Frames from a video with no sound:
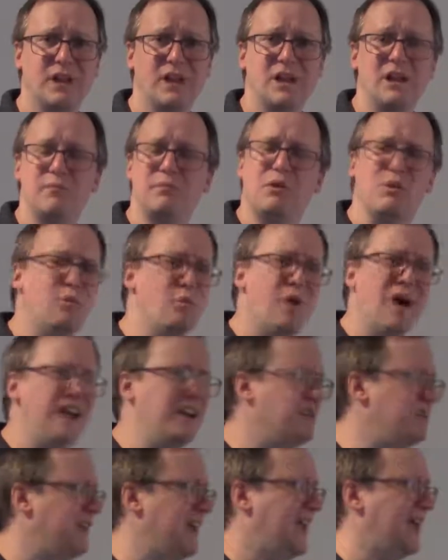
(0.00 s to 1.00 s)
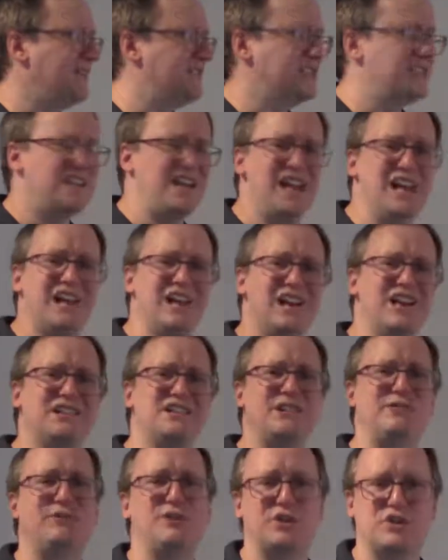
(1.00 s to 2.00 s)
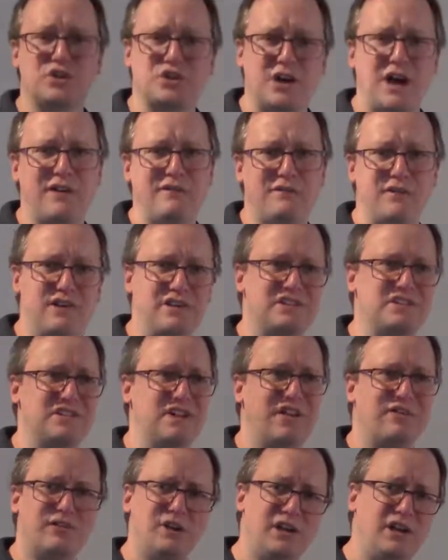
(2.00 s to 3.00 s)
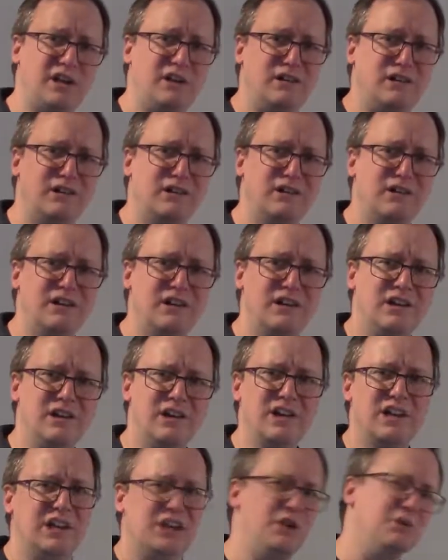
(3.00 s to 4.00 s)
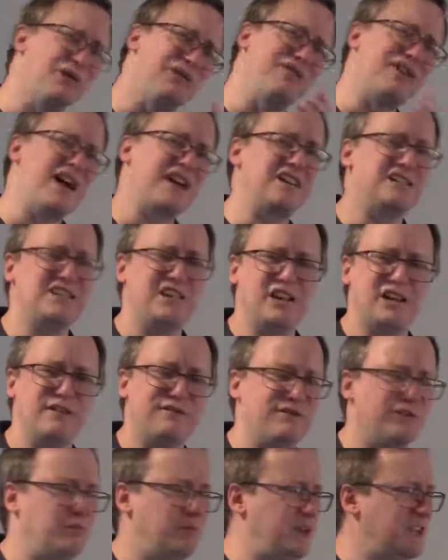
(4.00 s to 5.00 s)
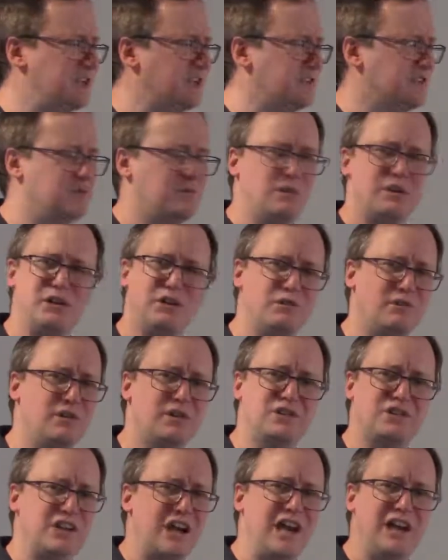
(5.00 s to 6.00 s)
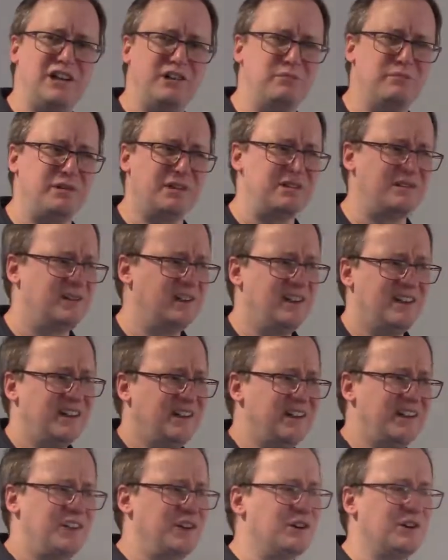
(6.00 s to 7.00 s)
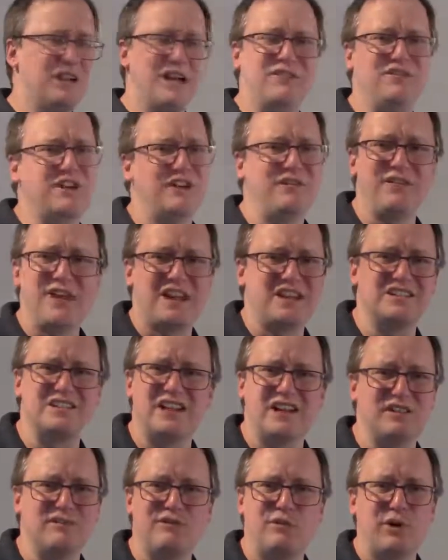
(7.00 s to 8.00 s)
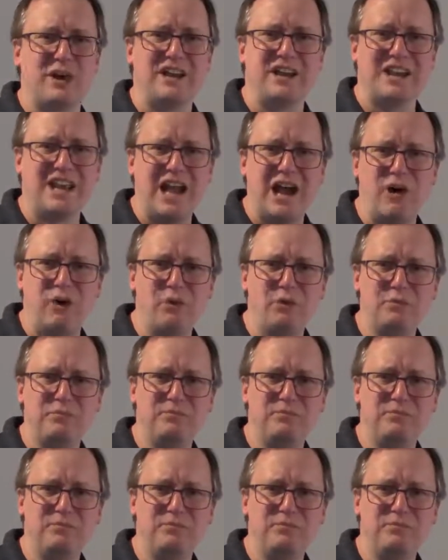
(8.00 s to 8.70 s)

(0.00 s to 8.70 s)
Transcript: But why do we have to take a different shot for this every year? You were vaccinated for measles when you were a child, but you don't have to get vaccinated for it now.